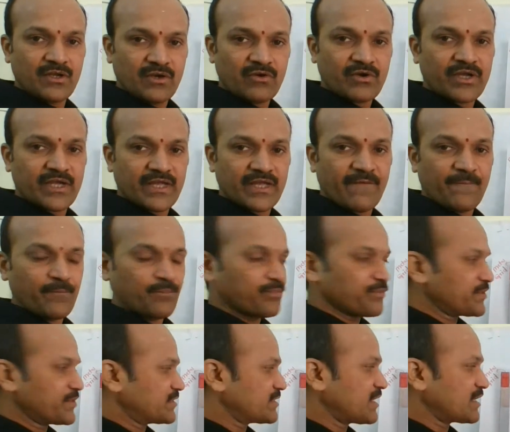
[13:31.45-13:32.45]
Okay,
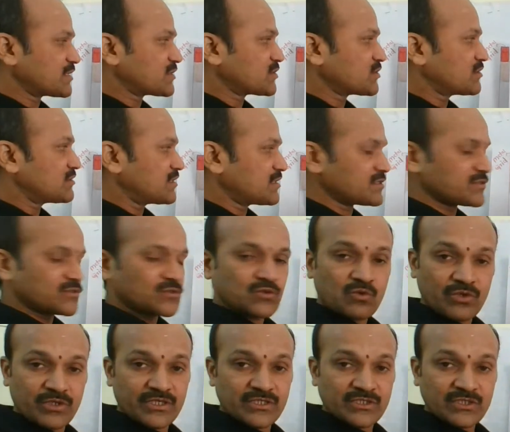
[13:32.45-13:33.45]
that
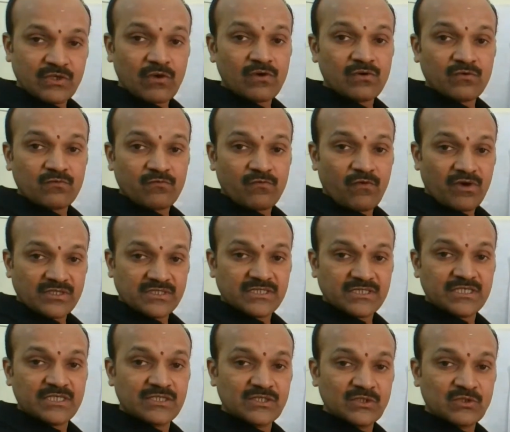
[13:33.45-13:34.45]
so it is called
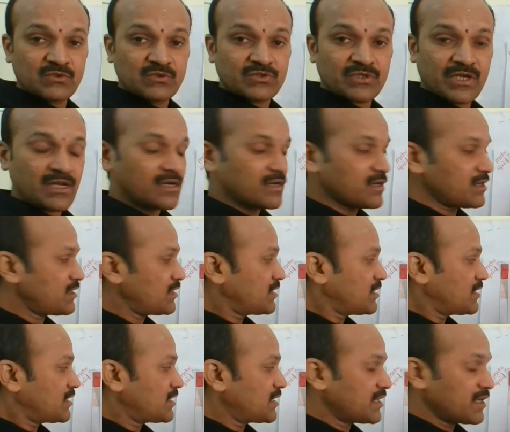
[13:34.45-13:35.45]
quasi-neutral
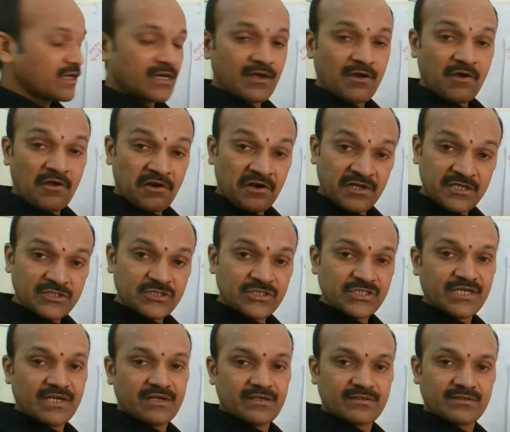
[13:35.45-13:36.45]

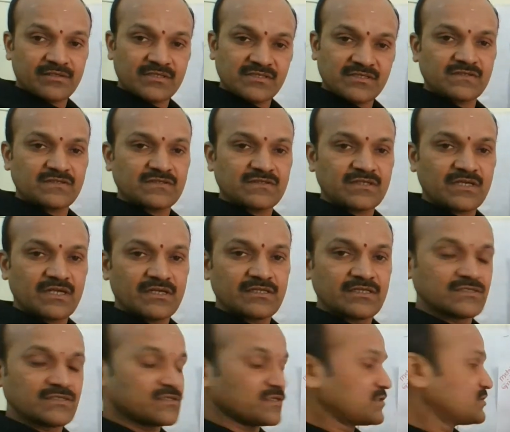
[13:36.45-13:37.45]
region. This is and
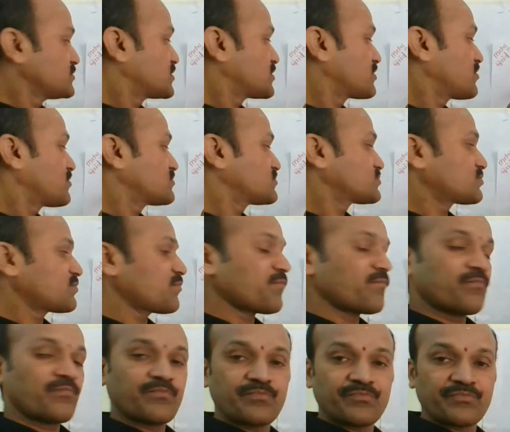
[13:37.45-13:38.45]
this region also.
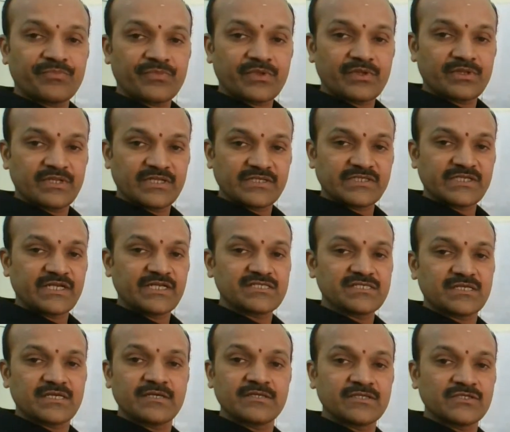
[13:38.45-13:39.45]
This
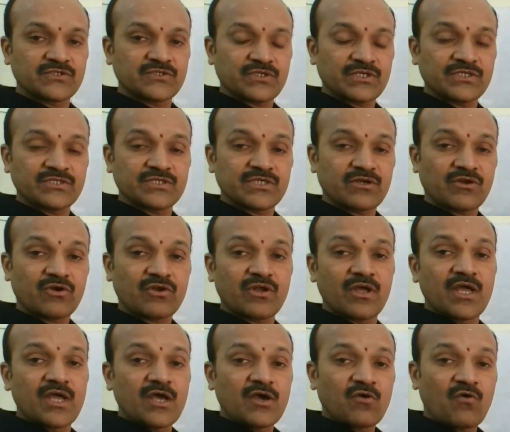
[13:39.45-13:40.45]
region and this region are
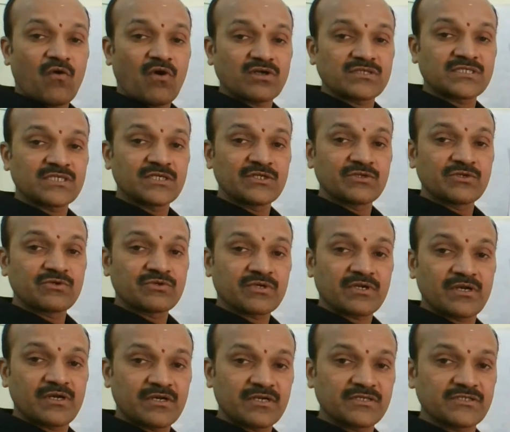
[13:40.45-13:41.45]

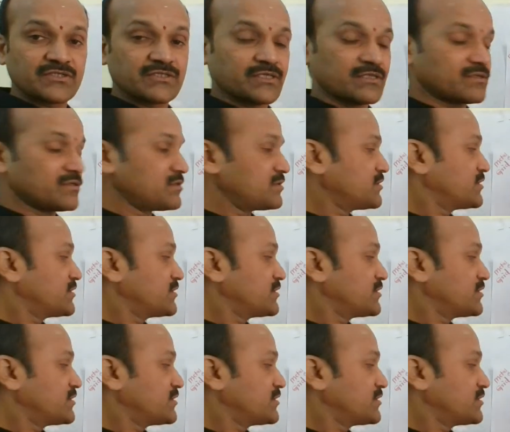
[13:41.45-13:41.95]
quasi-neutral region.